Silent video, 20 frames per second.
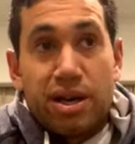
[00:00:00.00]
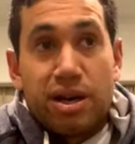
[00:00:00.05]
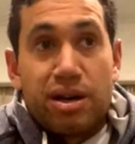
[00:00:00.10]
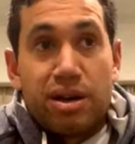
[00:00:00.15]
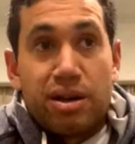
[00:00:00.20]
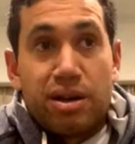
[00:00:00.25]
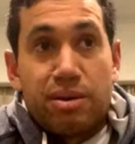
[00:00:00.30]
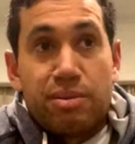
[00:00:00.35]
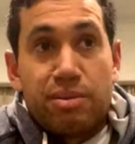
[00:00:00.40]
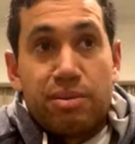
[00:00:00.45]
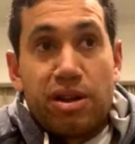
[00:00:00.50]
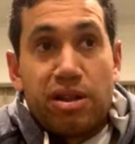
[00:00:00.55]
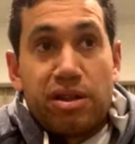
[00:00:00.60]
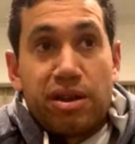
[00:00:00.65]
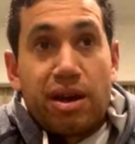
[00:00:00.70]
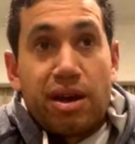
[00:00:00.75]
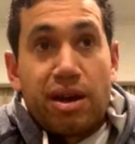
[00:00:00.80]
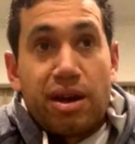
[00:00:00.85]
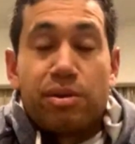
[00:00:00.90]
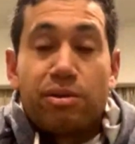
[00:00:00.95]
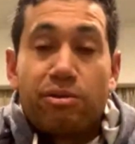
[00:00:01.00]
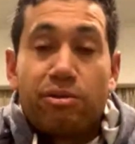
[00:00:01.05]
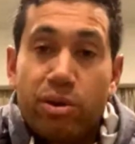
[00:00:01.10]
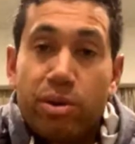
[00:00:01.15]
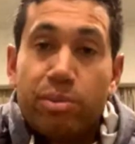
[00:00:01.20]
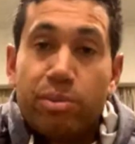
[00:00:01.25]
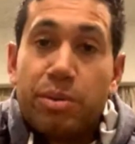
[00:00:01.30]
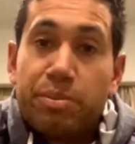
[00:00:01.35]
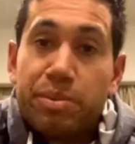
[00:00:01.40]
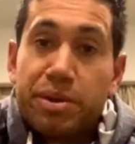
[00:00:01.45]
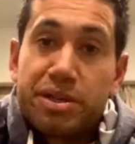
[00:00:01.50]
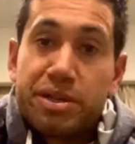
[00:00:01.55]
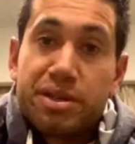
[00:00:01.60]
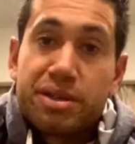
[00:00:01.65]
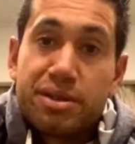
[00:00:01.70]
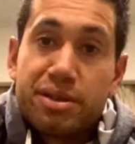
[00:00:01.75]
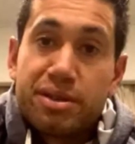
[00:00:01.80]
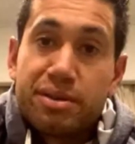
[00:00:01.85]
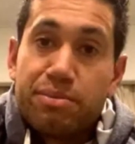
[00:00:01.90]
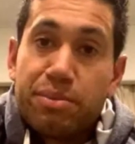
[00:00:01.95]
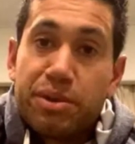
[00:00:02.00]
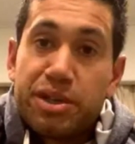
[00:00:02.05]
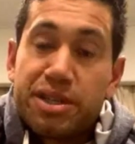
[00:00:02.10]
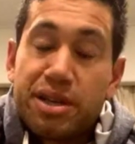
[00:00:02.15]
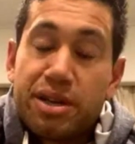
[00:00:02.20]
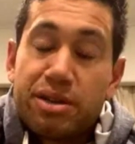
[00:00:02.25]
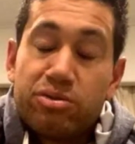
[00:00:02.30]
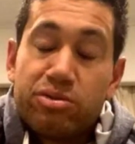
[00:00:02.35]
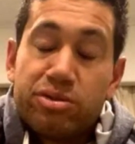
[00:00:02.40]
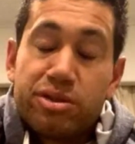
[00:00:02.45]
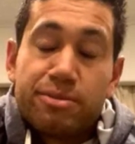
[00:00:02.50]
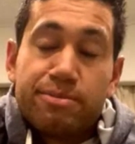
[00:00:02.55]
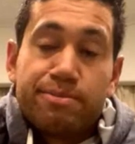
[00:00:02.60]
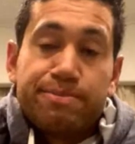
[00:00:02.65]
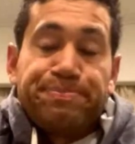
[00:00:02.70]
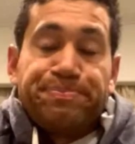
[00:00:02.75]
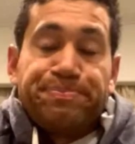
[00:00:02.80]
I think, up there with one of my best hundreds.